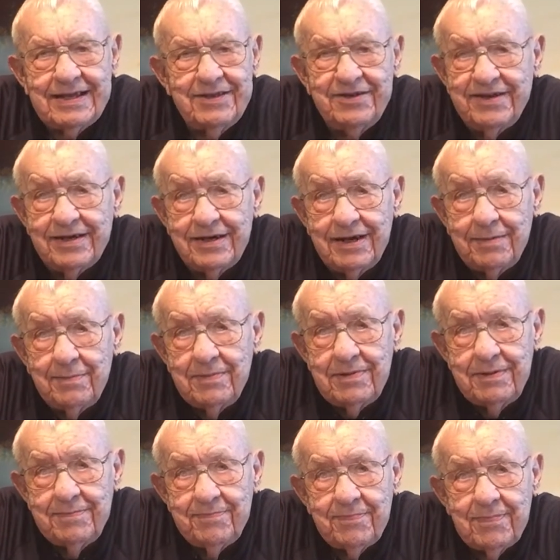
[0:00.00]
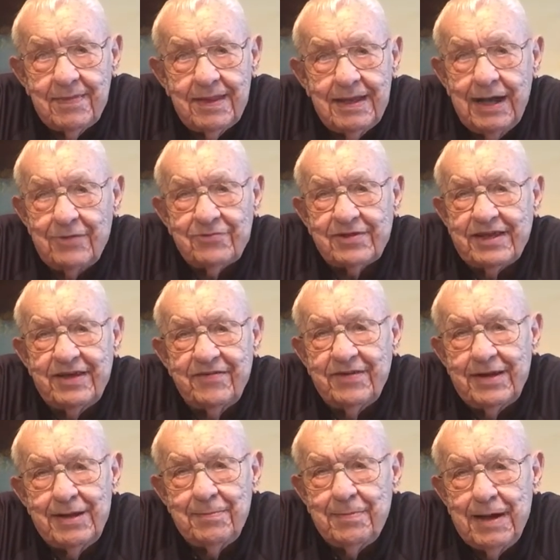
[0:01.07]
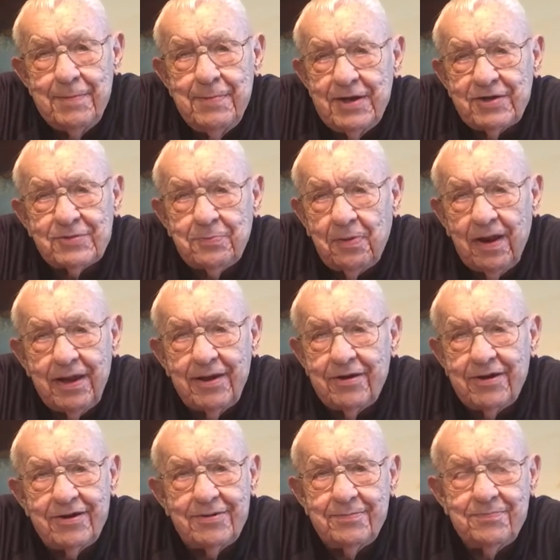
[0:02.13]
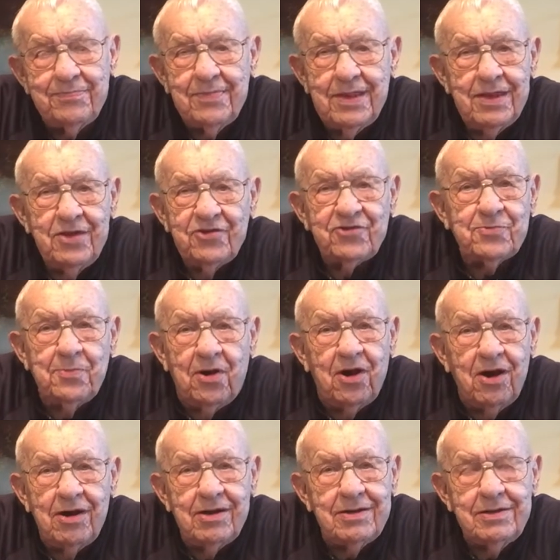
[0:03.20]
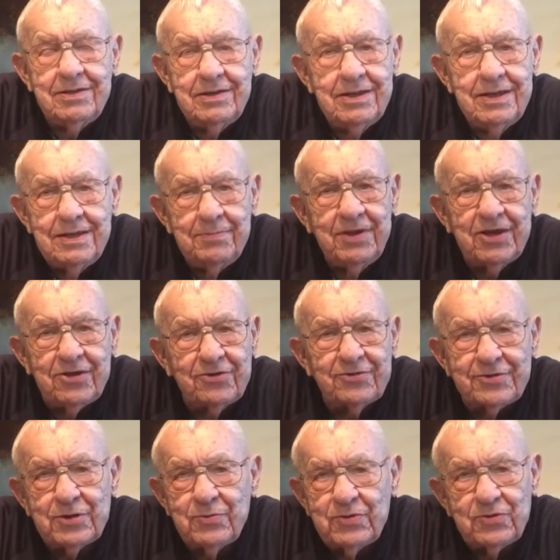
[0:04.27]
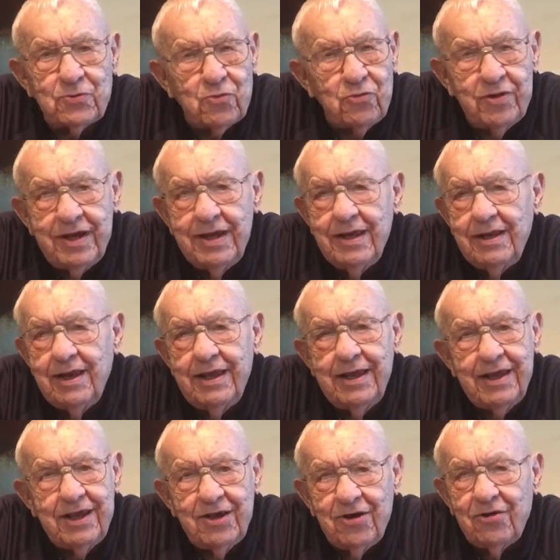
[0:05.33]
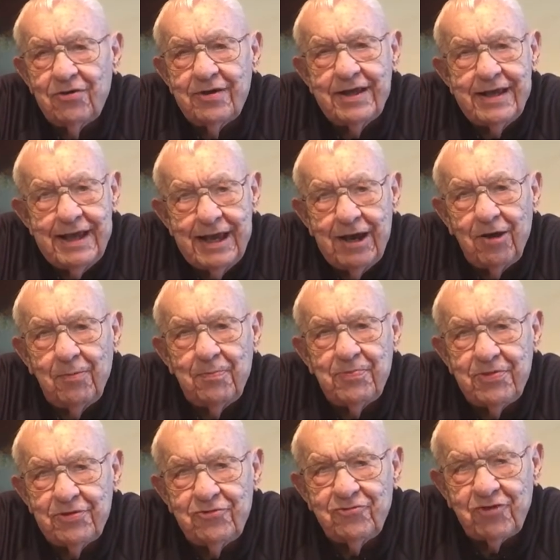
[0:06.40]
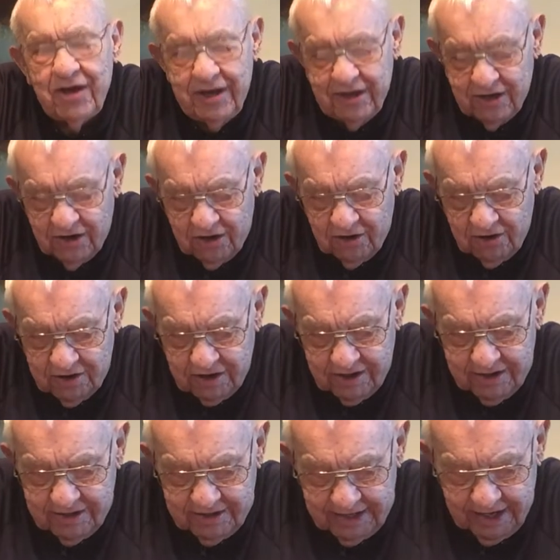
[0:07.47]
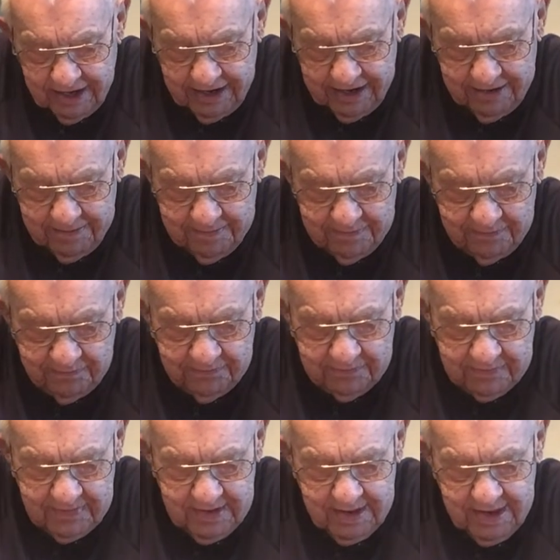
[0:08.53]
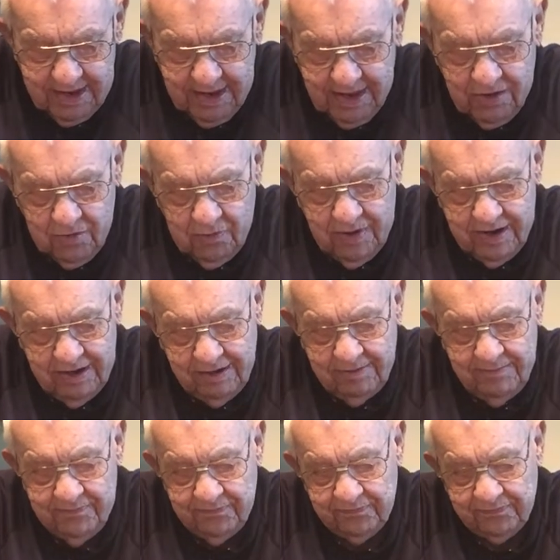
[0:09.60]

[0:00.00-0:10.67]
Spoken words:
dumb, I was giving up my best player. Smart, because it was really going to help the Jayhawk team. Well,